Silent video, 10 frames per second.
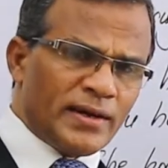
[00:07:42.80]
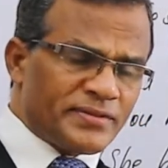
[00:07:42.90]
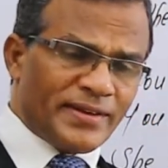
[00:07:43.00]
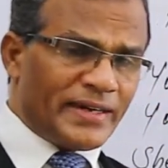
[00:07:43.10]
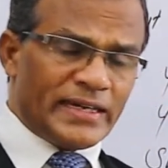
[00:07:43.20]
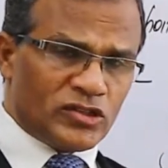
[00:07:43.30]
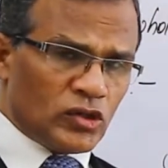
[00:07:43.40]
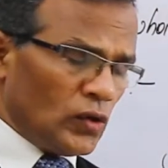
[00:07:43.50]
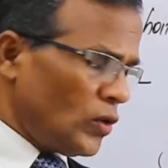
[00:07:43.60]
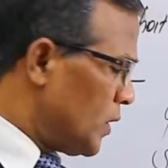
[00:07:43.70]
7 days,
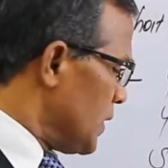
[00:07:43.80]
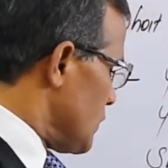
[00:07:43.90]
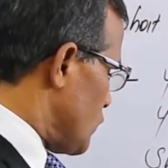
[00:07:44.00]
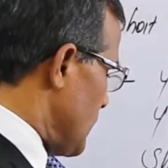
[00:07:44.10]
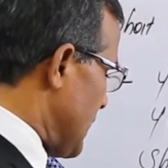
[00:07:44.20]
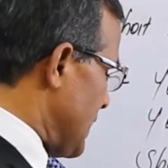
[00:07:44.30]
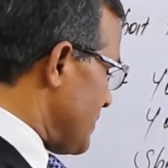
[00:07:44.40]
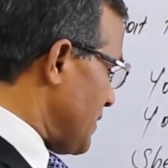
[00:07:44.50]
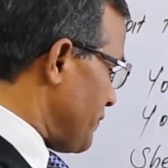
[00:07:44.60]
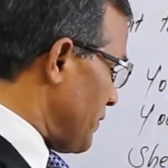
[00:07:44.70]
no? So in the
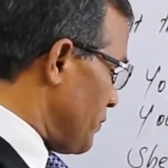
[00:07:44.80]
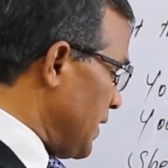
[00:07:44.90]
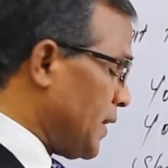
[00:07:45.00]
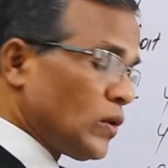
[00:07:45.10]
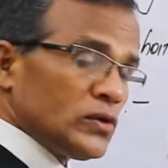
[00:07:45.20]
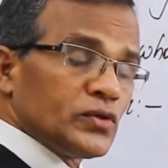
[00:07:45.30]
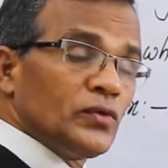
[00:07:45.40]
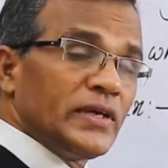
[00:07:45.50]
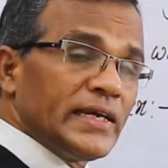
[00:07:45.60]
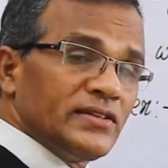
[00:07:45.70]
case of a week also,
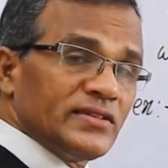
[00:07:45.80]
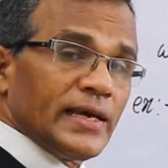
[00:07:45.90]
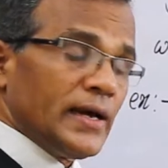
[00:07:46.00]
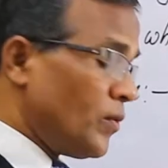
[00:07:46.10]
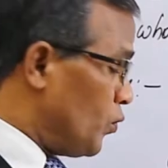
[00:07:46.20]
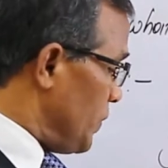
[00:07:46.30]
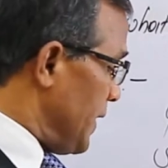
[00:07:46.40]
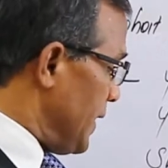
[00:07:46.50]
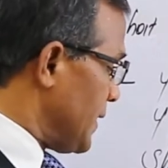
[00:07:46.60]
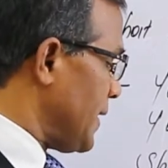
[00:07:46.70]
we can say a
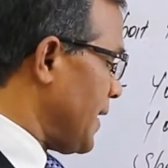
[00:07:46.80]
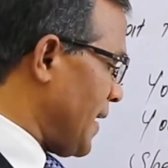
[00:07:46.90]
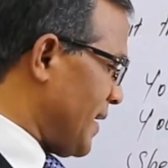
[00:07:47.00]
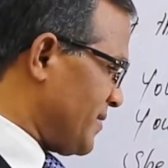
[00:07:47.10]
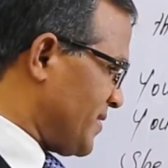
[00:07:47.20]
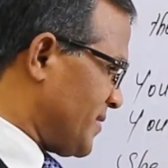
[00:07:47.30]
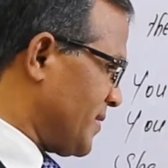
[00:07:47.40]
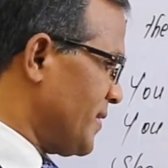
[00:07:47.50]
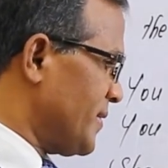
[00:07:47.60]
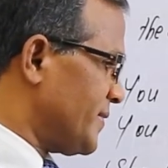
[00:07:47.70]
week has
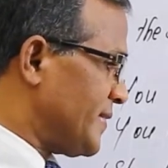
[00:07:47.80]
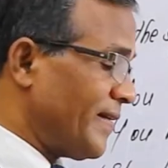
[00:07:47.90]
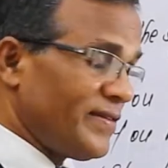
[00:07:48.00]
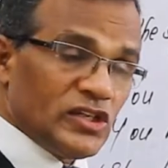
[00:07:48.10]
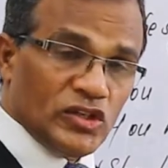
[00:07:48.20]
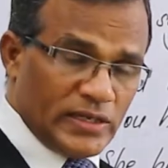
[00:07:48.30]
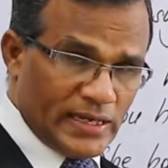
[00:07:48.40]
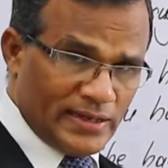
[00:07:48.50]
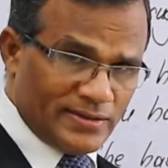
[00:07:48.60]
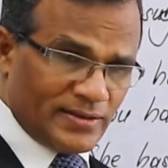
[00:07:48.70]
7
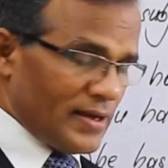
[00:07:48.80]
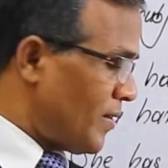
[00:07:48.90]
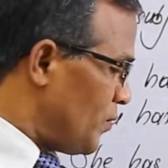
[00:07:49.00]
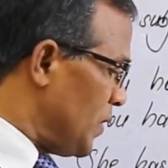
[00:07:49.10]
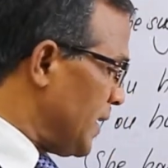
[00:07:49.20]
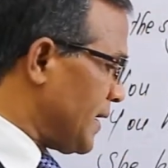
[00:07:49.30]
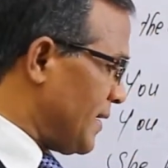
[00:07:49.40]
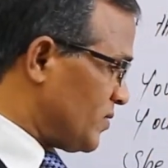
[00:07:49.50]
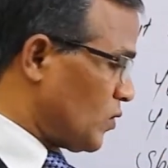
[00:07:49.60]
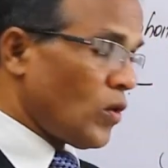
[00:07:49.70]
days. A week
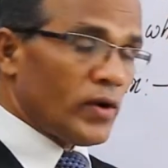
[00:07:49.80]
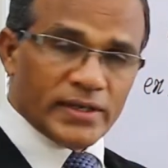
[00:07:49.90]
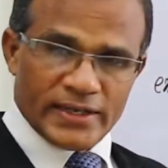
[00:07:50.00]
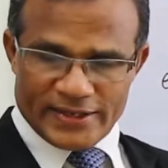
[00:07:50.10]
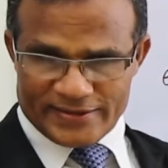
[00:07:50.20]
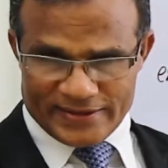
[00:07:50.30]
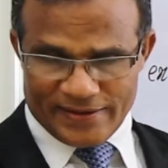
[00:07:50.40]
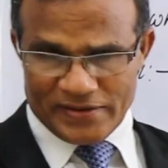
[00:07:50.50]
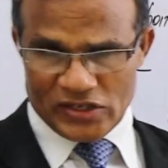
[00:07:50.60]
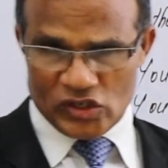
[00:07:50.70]
has got
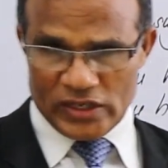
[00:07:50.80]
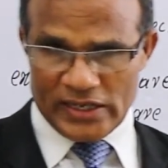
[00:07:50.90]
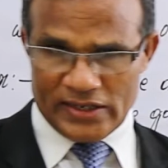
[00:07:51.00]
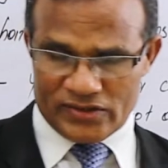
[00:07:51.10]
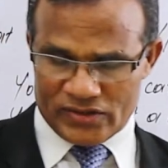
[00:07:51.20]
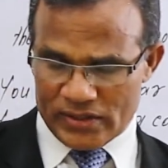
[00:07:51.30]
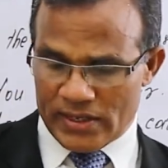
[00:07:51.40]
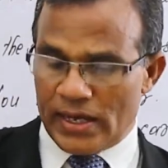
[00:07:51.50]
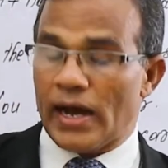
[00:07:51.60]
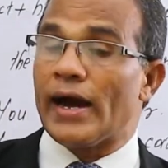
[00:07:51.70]
7 days.
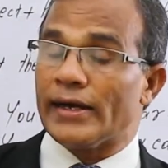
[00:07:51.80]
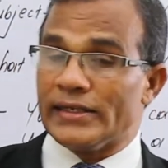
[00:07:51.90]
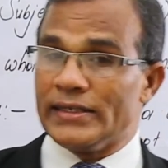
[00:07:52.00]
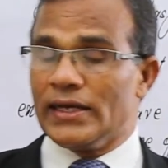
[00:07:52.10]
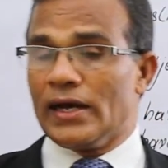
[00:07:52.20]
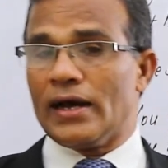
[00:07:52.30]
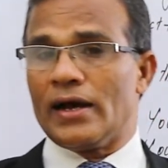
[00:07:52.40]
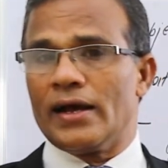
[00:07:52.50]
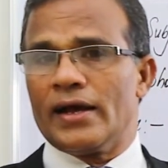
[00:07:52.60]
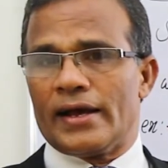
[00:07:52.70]
A
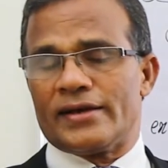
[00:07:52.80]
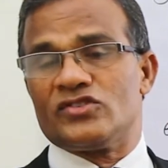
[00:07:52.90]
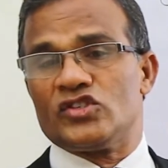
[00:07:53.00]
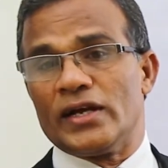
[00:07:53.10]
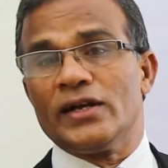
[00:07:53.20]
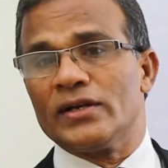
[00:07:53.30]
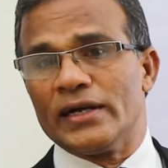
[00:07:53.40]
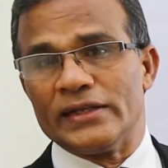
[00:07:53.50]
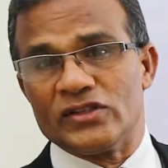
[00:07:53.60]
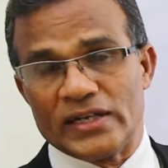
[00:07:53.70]
year has
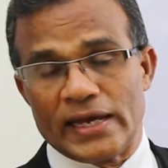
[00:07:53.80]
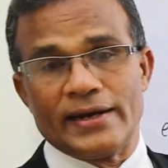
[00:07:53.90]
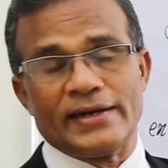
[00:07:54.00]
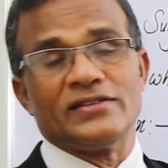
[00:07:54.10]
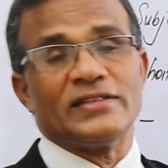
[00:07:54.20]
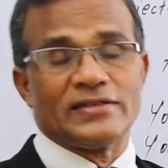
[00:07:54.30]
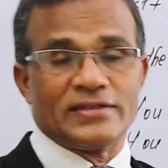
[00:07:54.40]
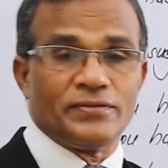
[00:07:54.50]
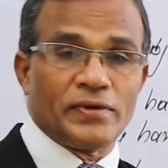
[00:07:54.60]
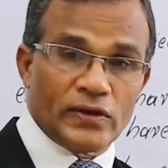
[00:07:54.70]
generally
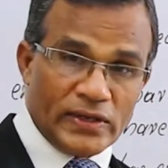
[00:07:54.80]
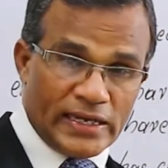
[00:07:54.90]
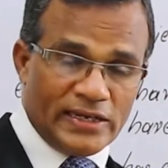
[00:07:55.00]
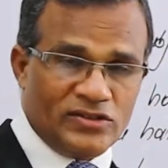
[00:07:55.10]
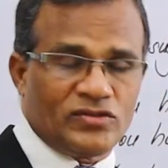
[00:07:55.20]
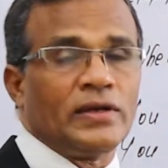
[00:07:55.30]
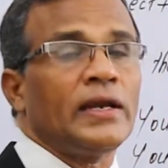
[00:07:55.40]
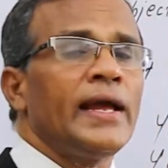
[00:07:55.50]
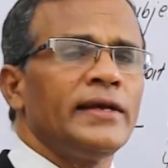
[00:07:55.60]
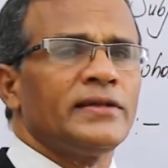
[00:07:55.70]
365 days.
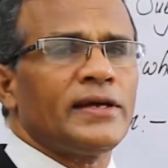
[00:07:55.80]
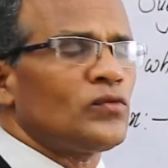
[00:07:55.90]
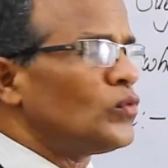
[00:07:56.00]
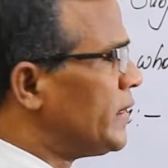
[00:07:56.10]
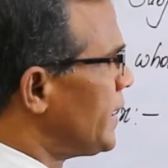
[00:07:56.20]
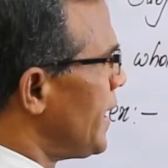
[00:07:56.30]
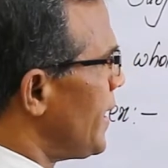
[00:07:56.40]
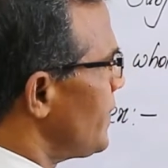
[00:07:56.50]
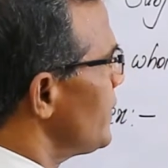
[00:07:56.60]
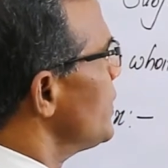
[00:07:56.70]
Like that, we
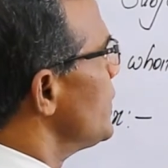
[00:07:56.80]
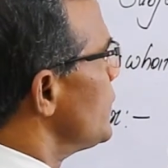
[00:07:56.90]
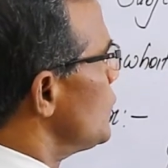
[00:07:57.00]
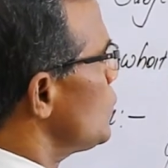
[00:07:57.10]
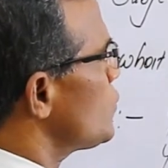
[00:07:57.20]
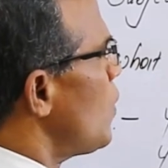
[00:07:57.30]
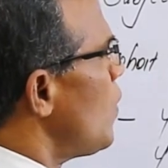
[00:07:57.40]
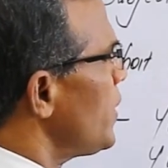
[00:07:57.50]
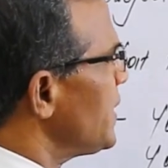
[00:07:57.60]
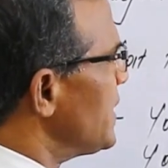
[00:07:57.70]
can use all